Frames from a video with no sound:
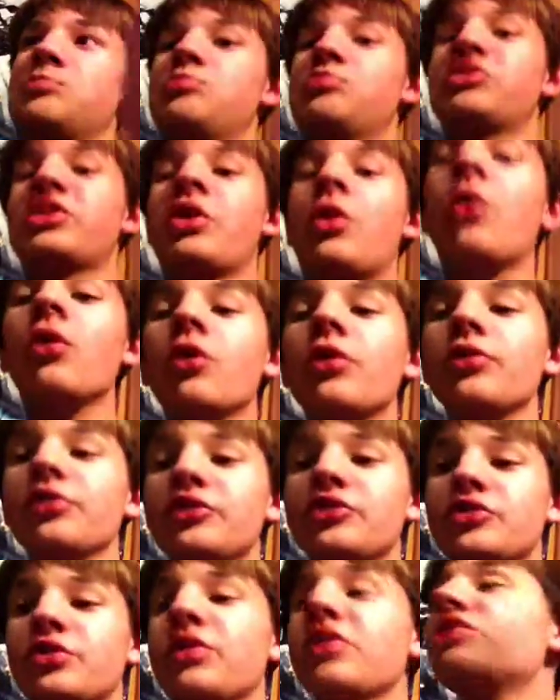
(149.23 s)
the whole
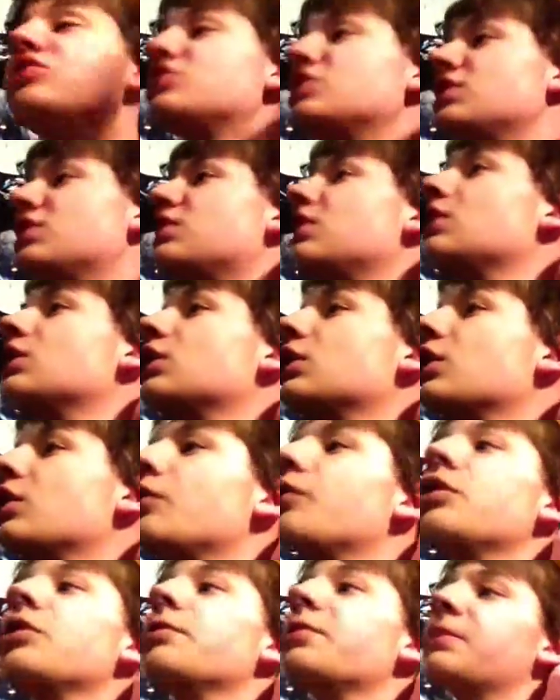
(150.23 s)
trilogy thing,
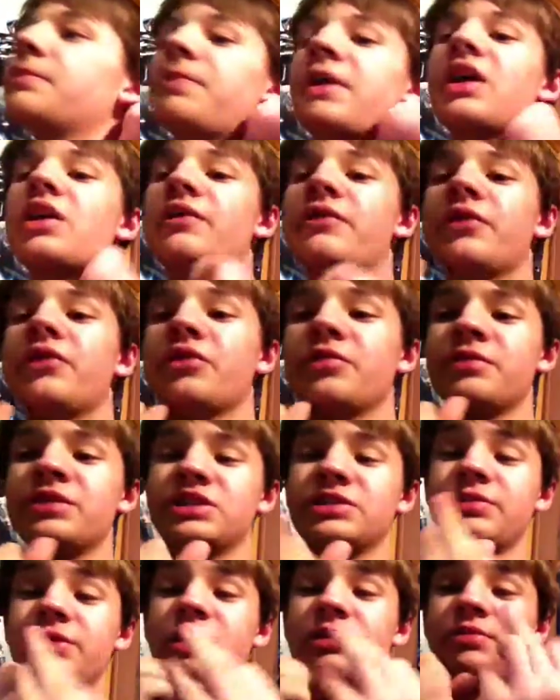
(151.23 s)
it would have been better if it would have been
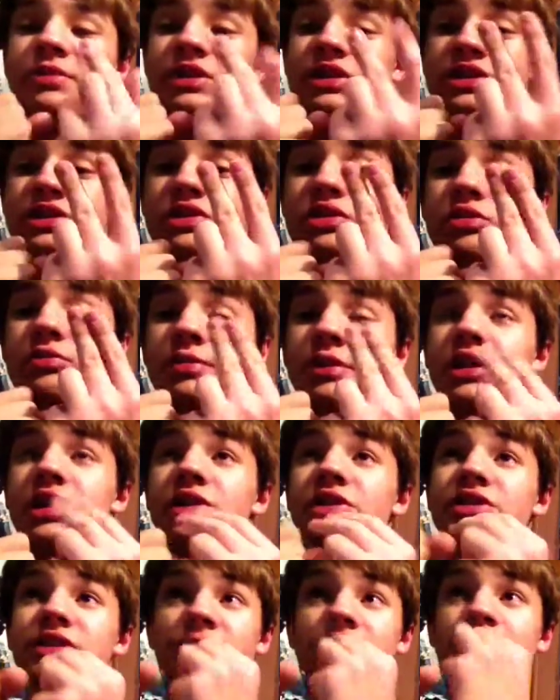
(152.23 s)
split up into 2
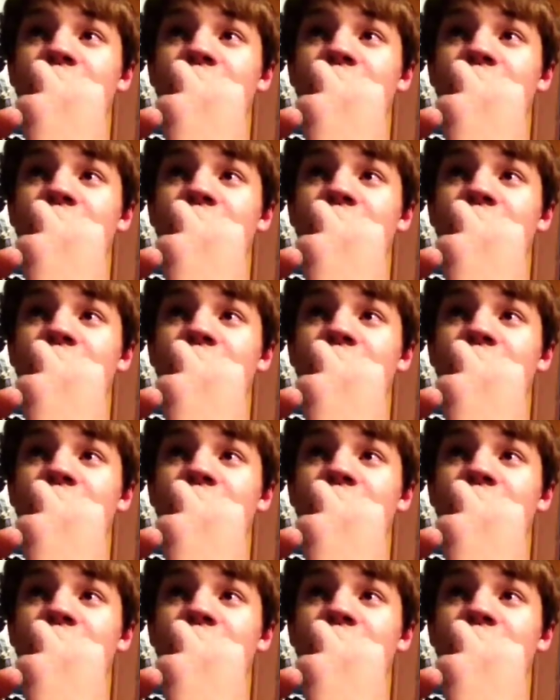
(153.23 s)
parts.